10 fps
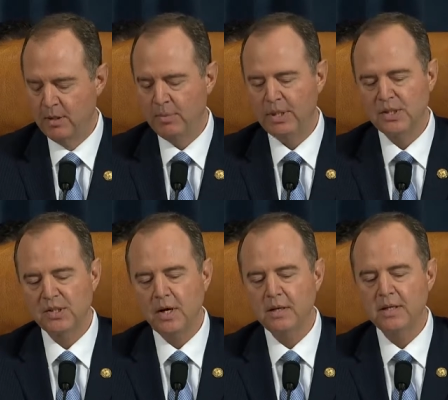because
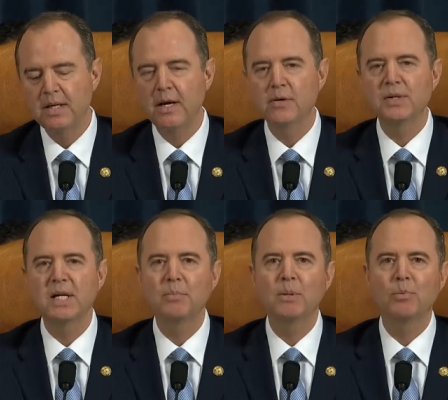Sondland and others
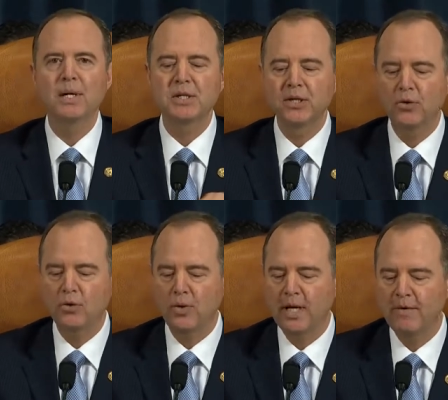had been pressing
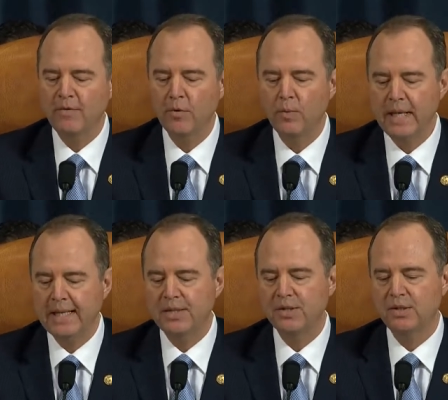Ukraine for
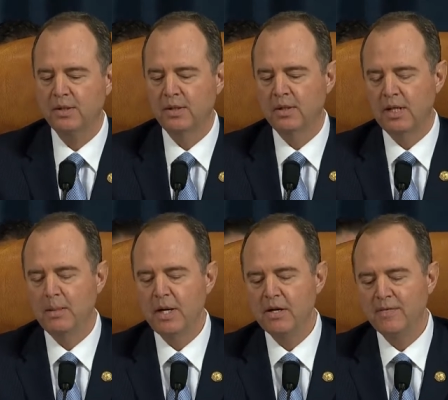weeks
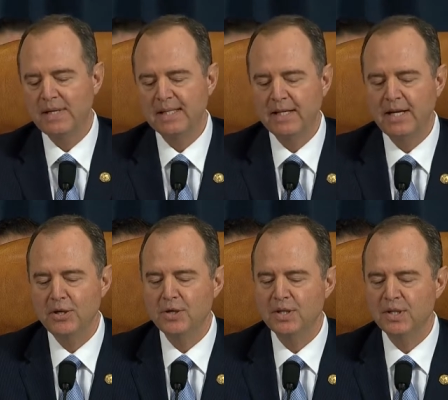about
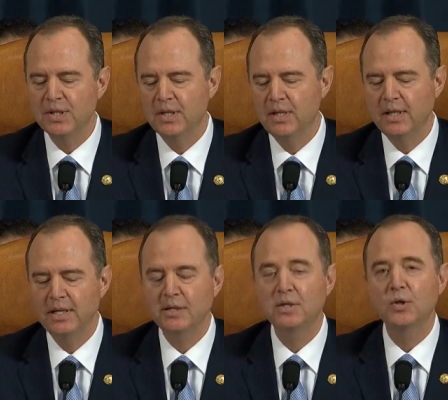investigations
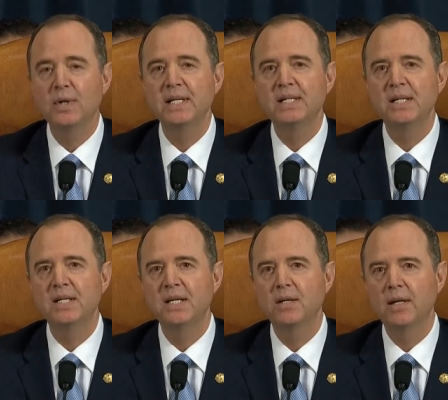into the
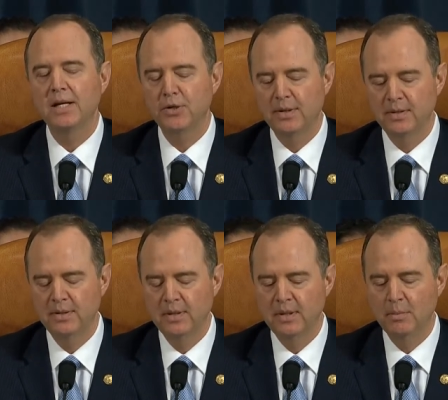2016 election,
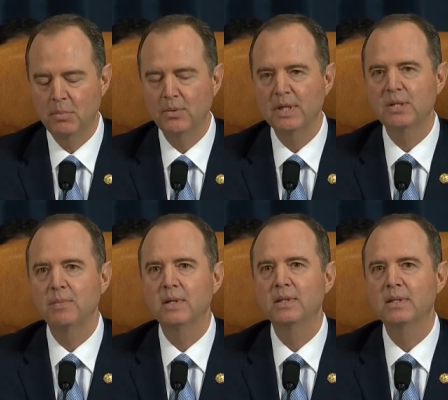
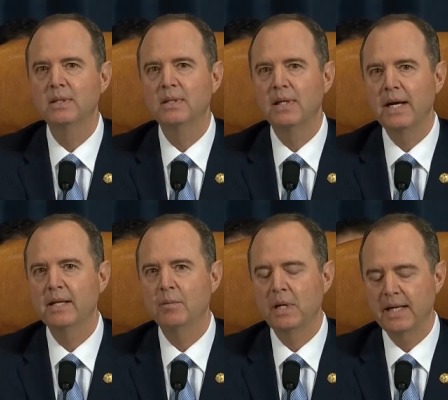Burisma,
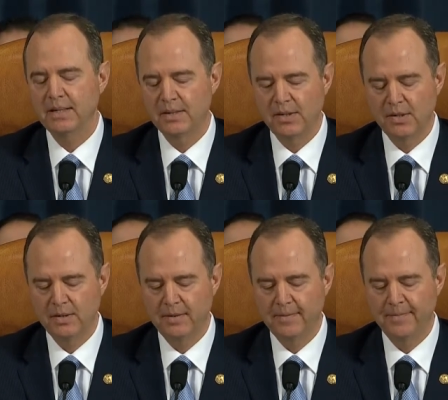and the Bidens.
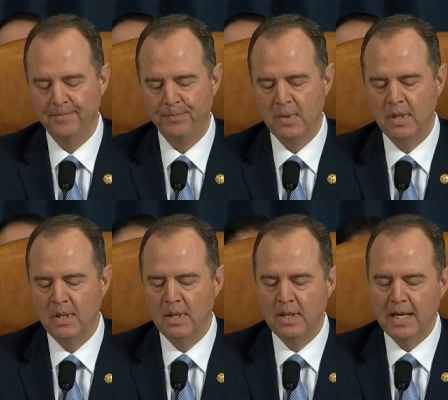
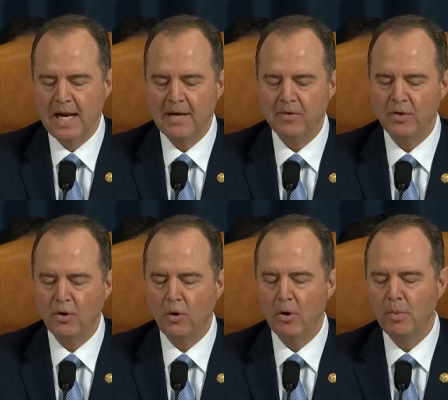After the
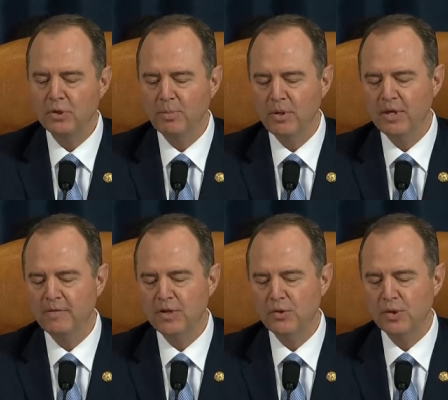call, multiple
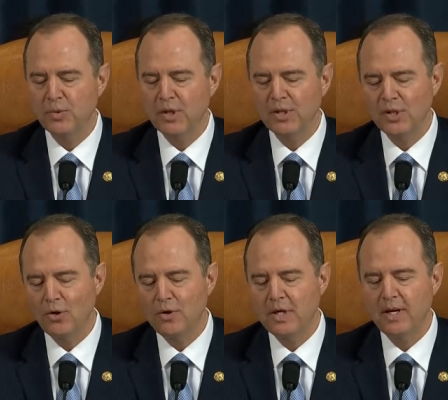individuals were
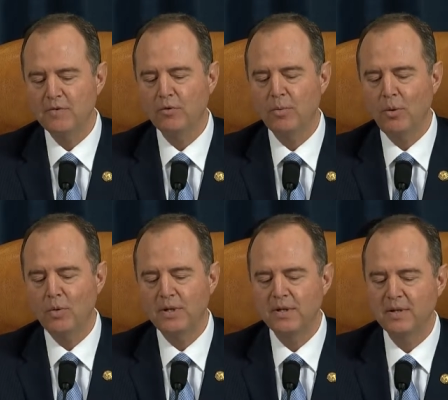concerned enough to
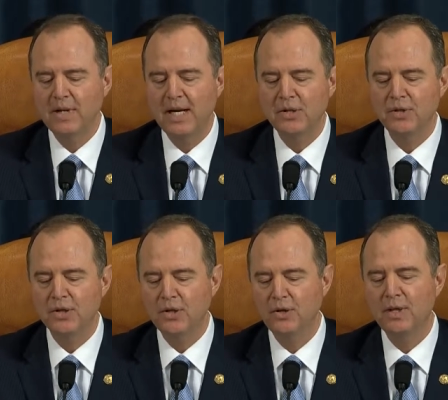report it to the National
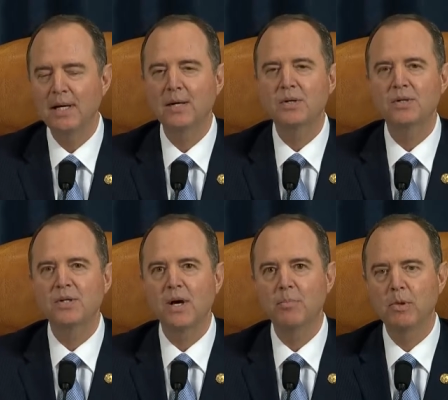Security Council's
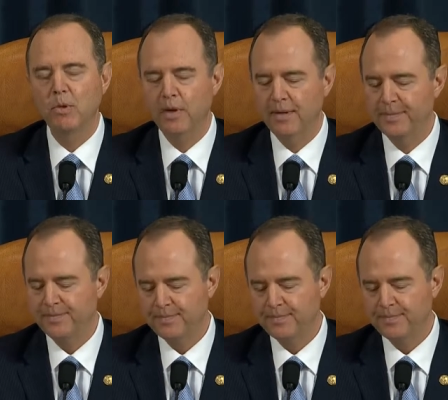top lawyer.